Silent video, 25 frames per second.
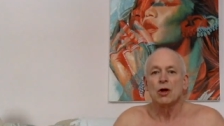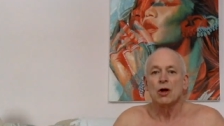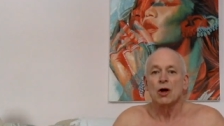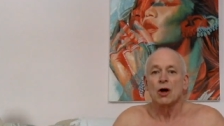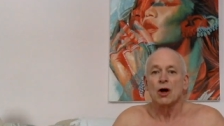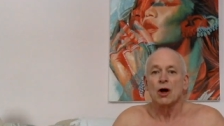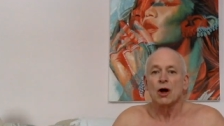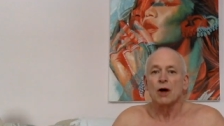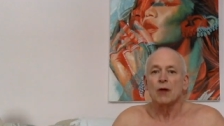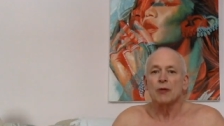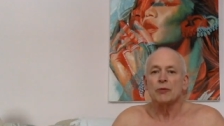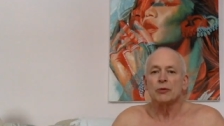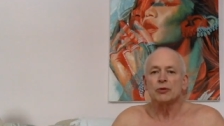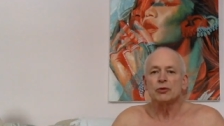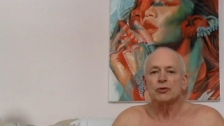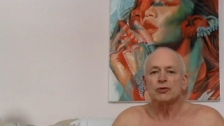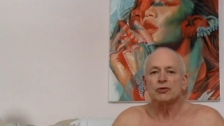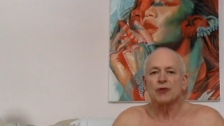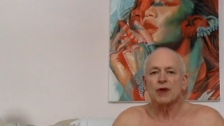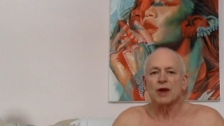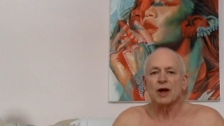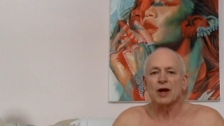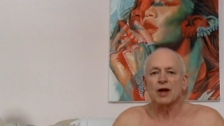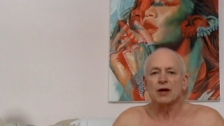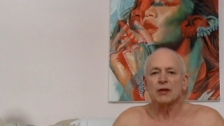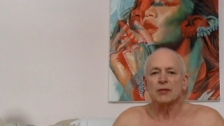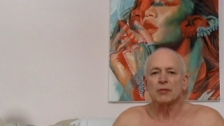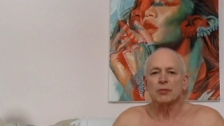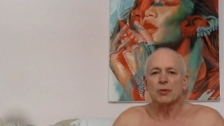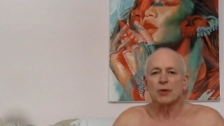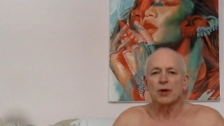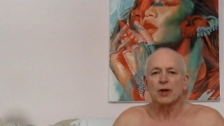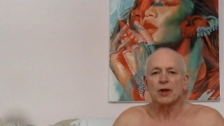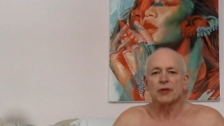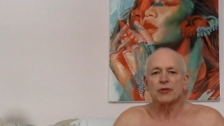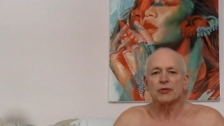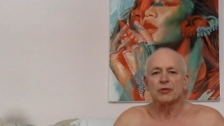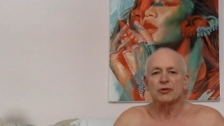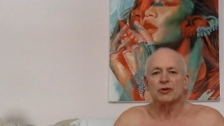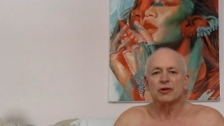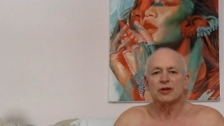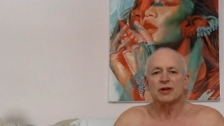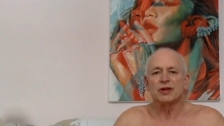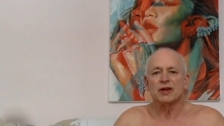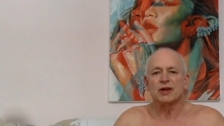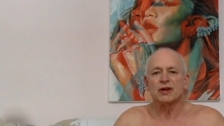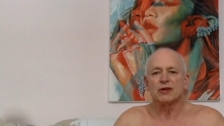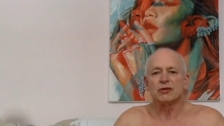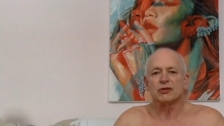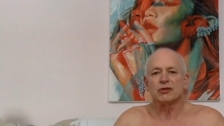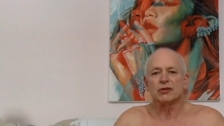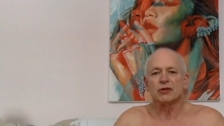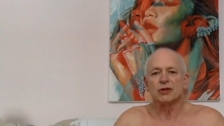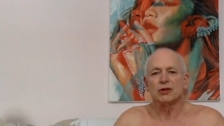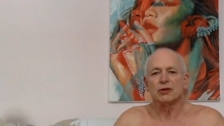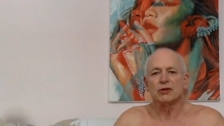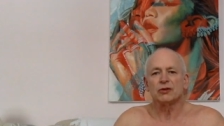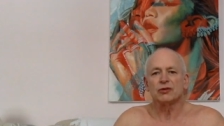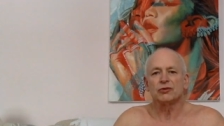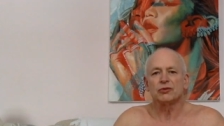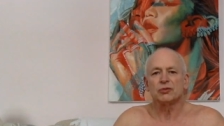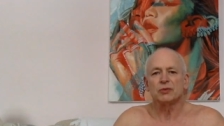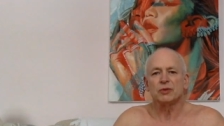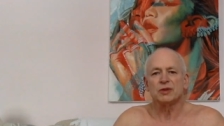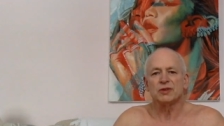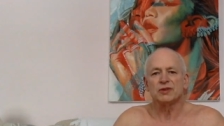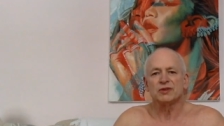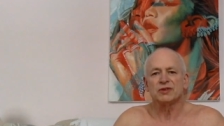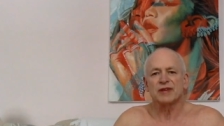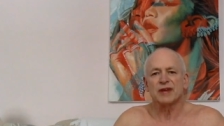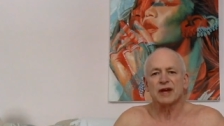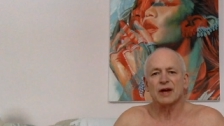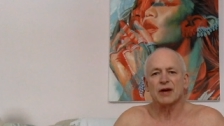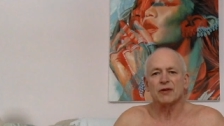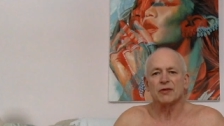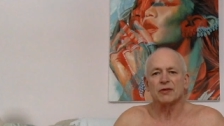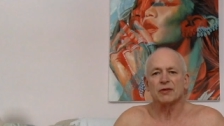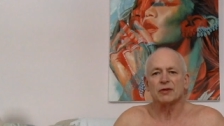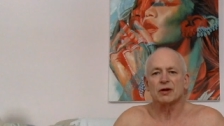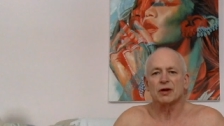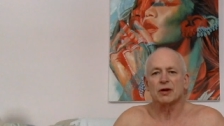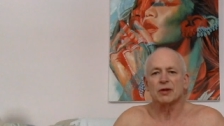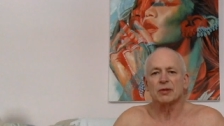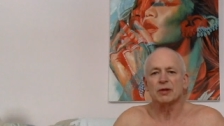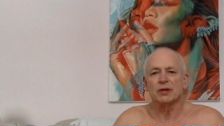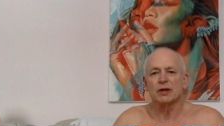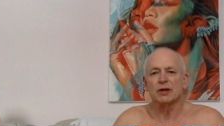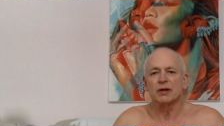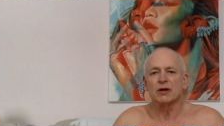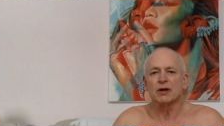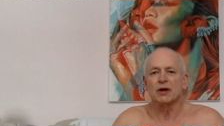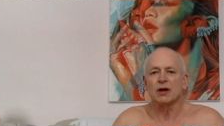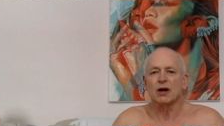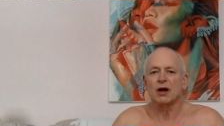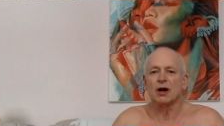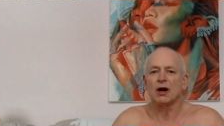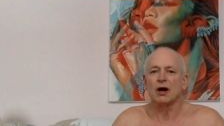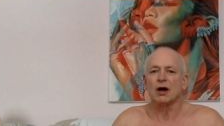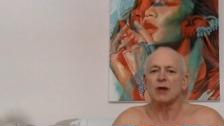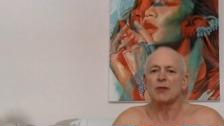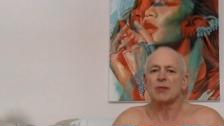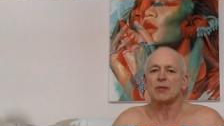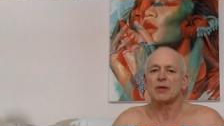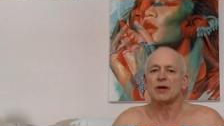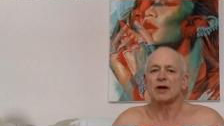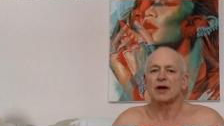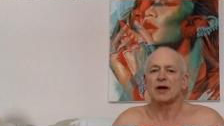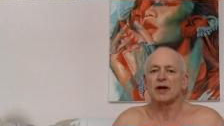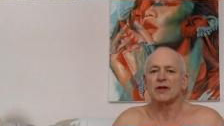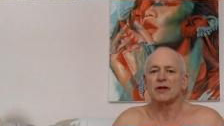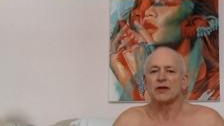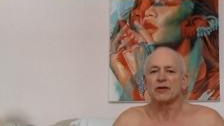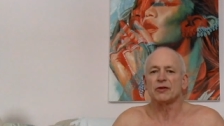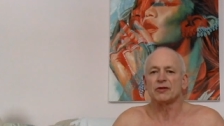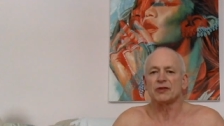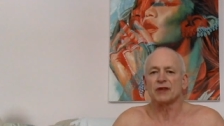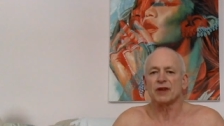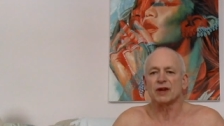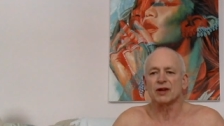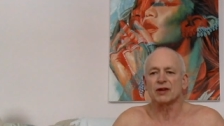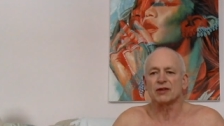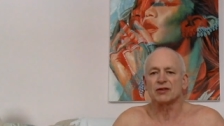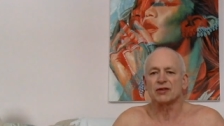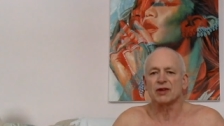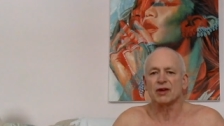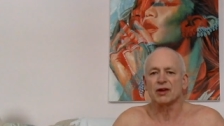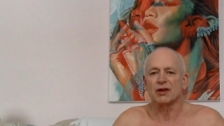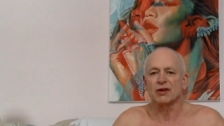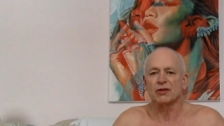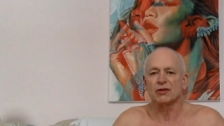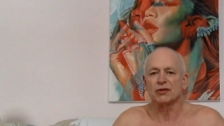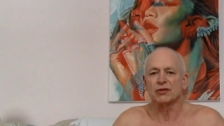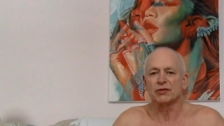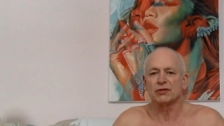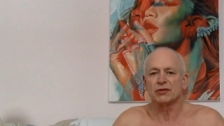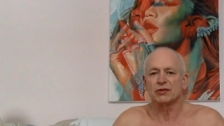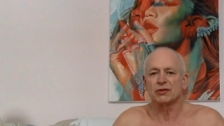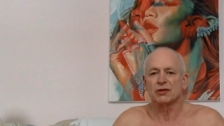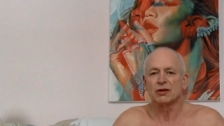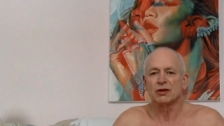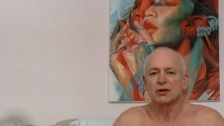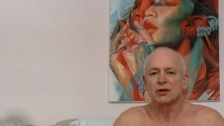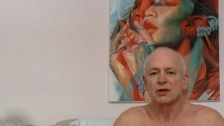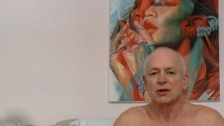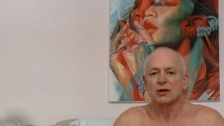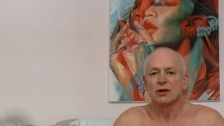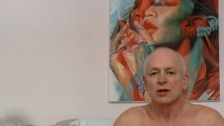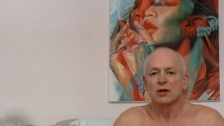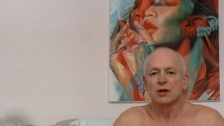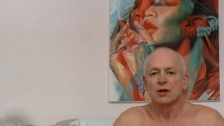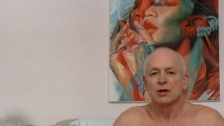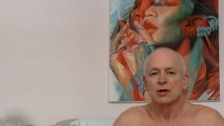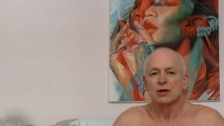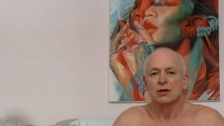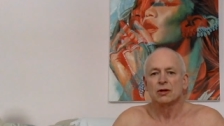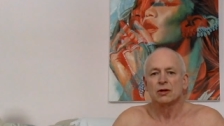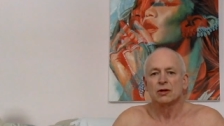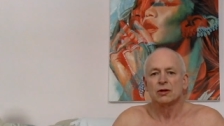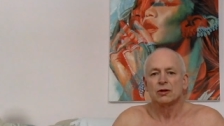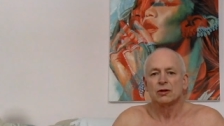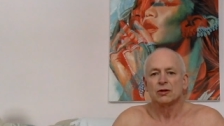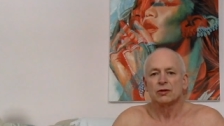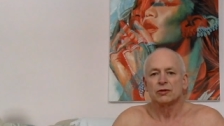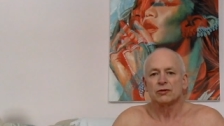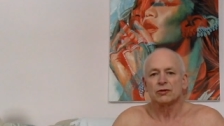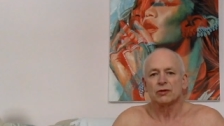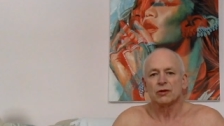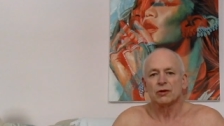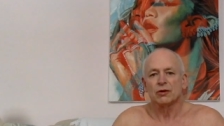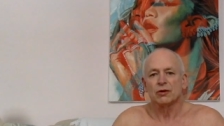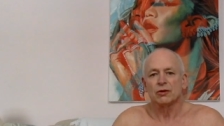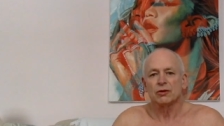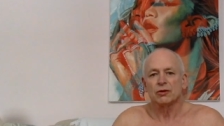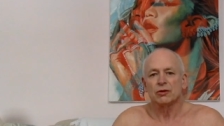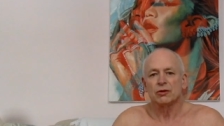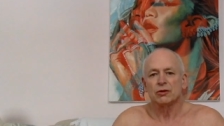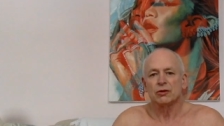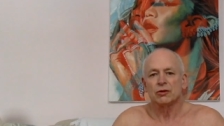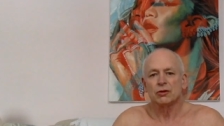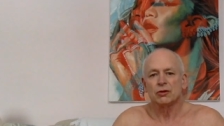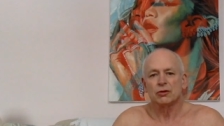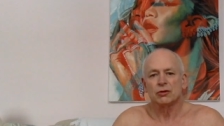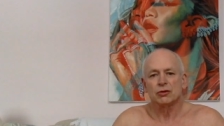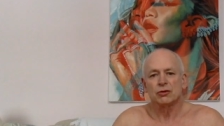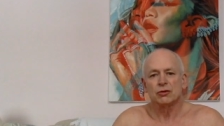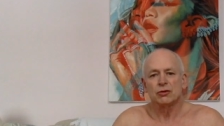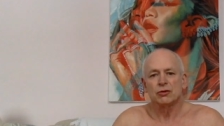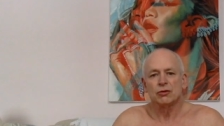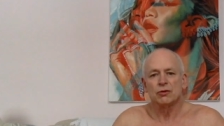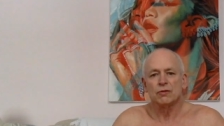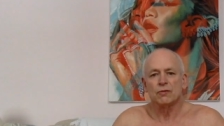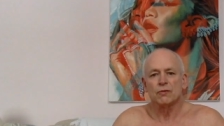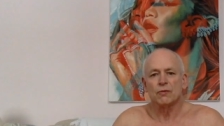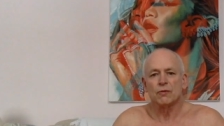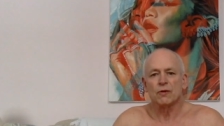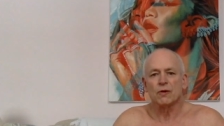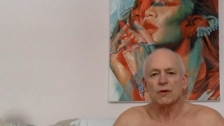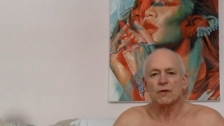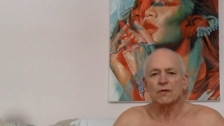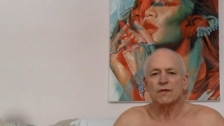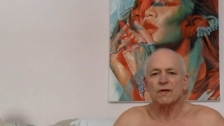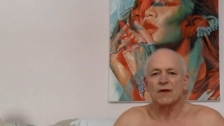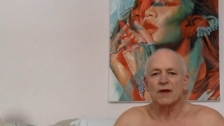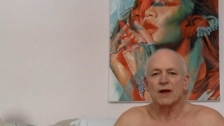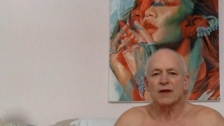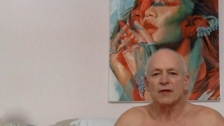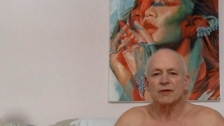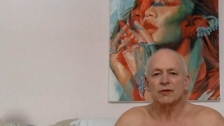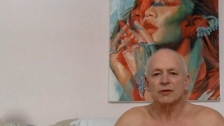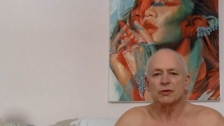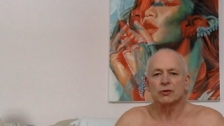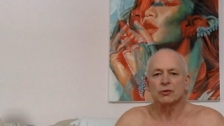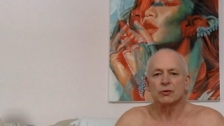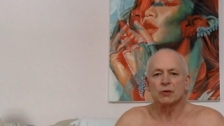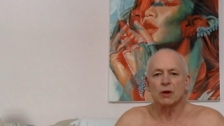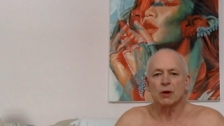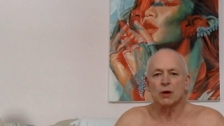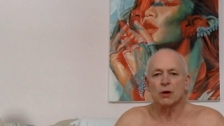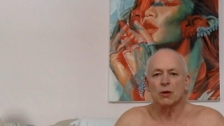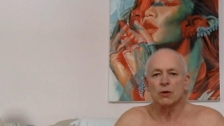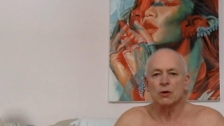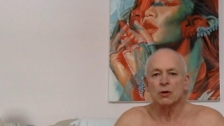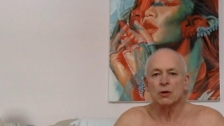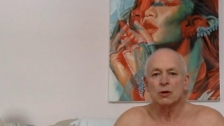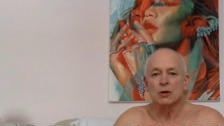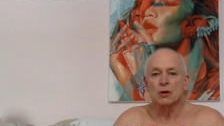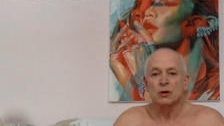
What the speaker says: ujjayi breath, so you get a little sweet sound coming on those exhales. So you do 4 or 5 in a row.